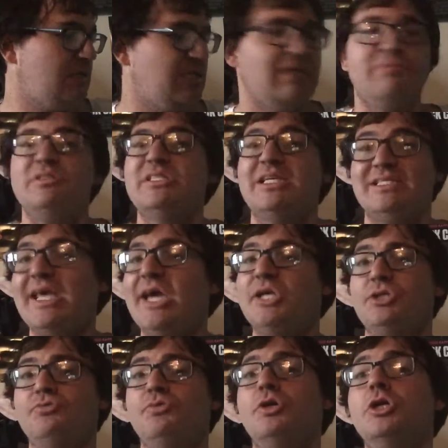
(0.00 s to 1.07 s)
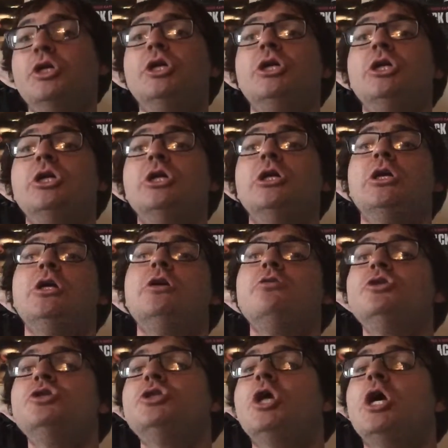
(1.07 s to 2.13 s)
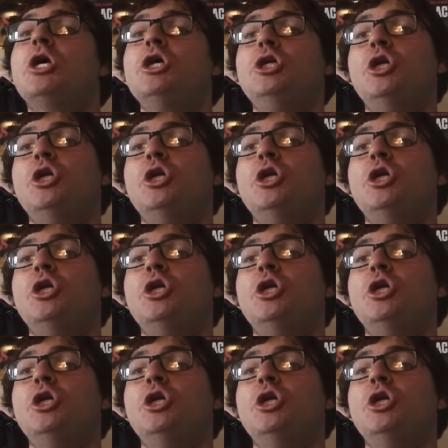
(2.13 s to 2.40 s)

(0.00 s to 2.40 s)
he was not sexual. He was like,